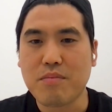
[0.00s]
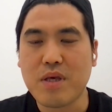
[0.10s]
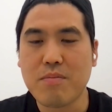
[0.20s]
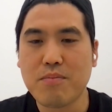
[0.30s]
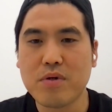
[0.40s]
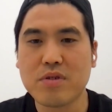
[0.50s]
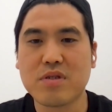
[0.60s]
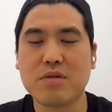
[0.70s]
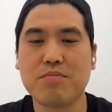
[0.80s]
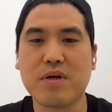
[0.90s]
people
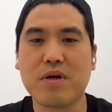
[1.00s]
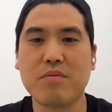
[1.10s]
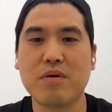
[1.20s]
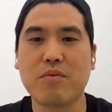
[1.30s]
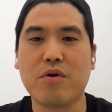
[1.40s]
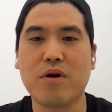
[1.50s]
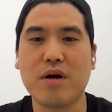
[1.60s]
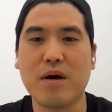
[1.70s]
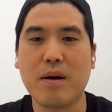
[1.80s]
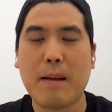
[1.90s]
start becoming more
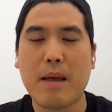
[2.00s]
uh,